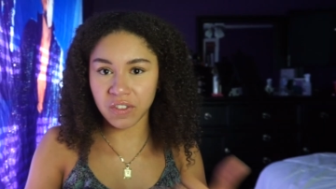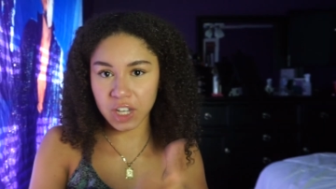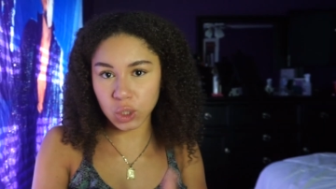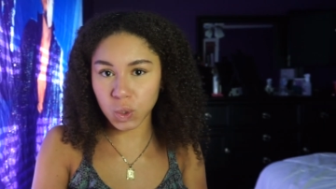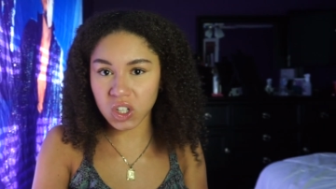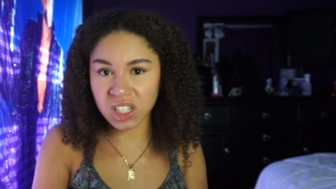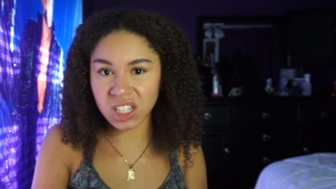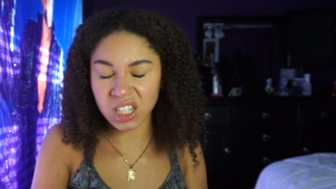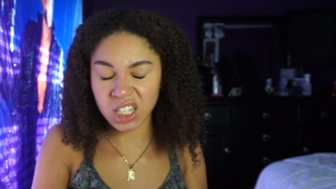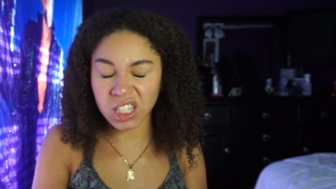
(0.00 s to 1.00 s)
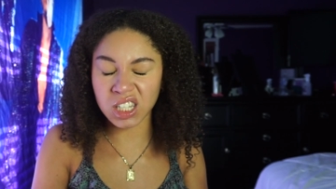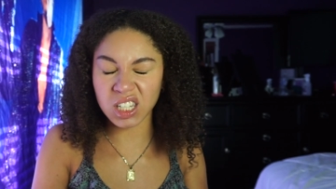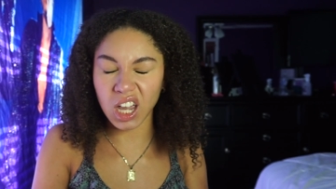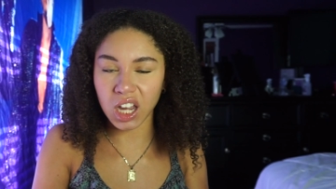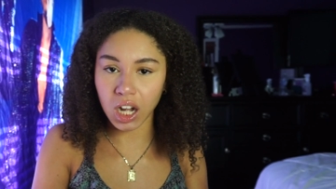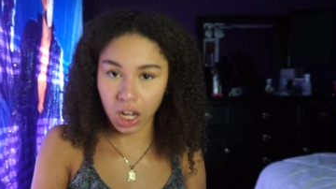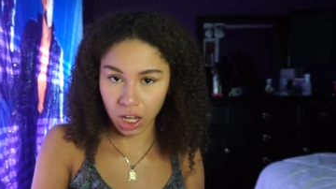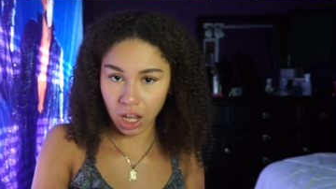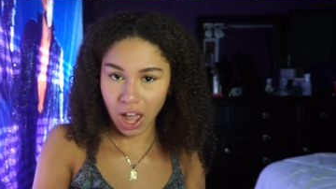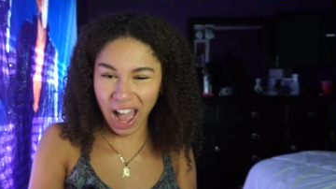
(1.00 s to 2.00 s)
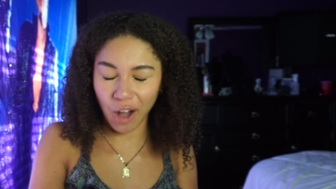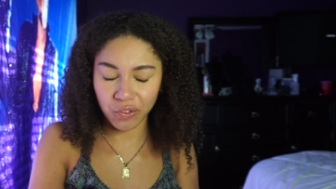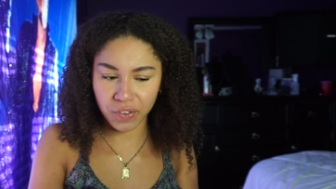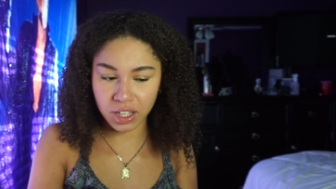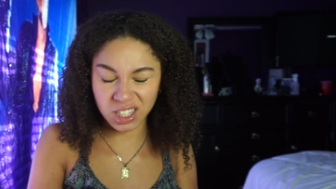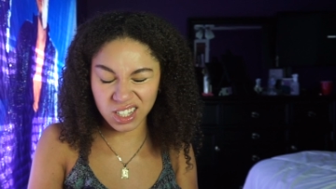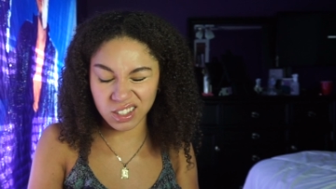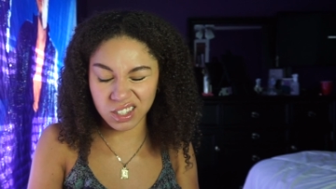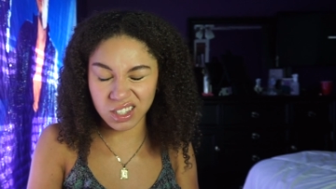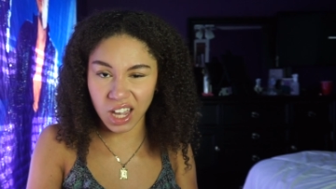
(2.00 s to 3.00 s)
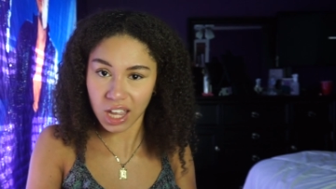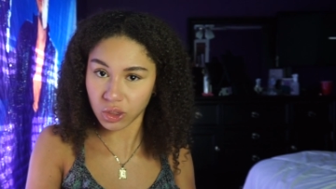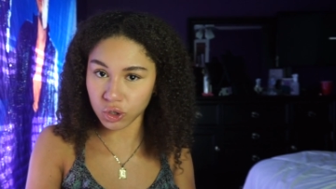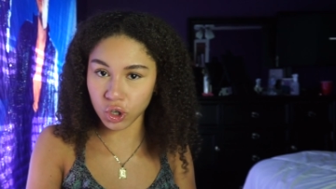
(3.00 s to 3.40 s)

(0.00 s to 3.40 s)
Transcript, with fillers: visuals, insane. Outfits, insane. Those